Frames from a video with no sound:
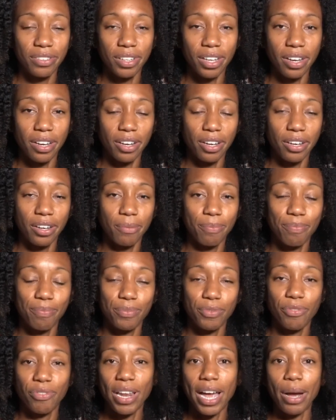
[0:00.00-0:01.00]

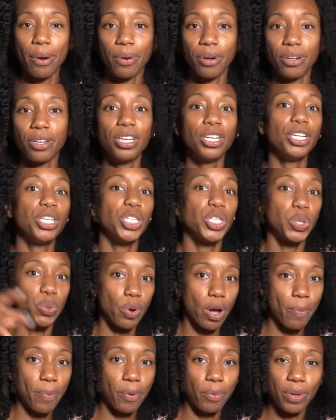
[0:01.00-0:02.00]
flour,
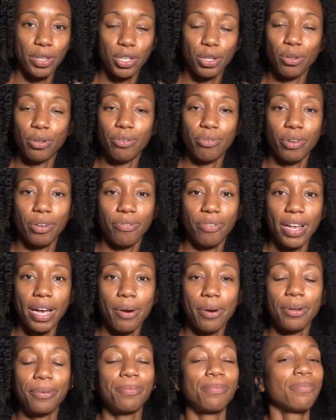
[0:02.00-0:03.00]
swap it with gluten-free
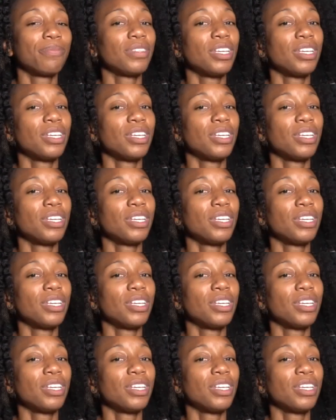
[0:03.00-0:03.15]
flour.